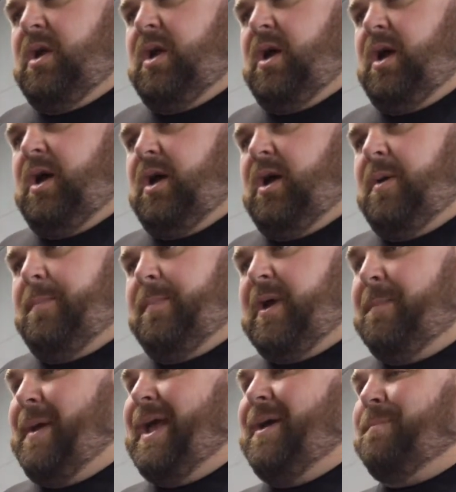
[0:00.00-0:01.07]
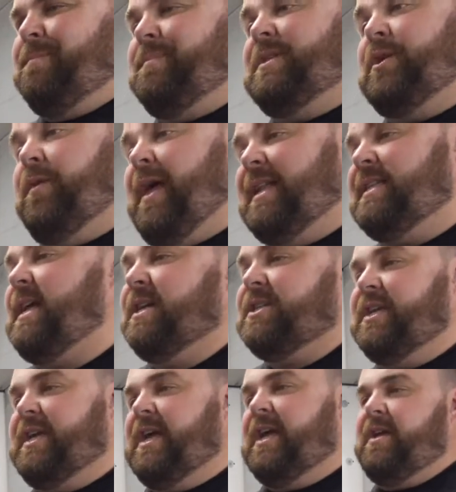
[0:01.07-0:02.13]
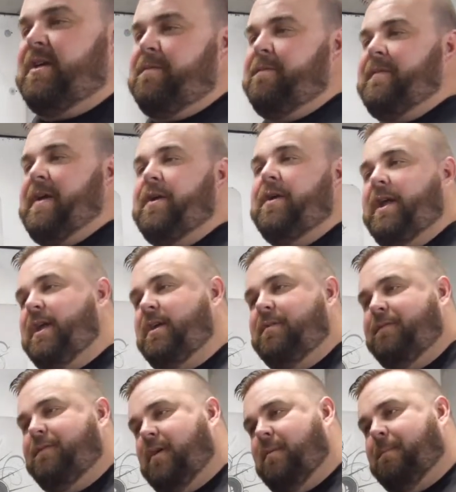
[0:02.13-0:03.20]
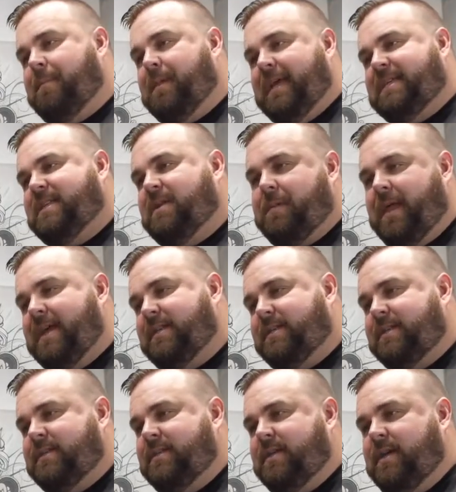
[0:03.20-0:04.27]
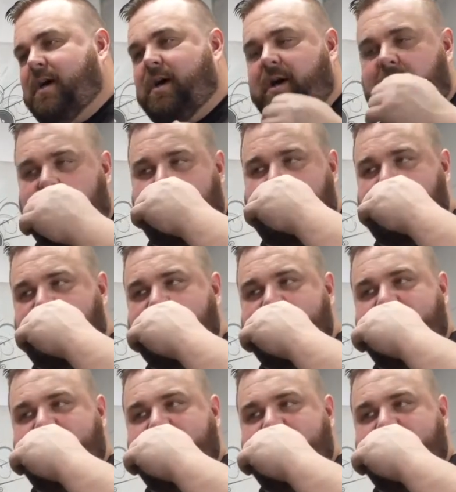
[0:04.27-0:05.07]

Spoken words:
Kabam. So that's actually gonna vary from place to place. I'm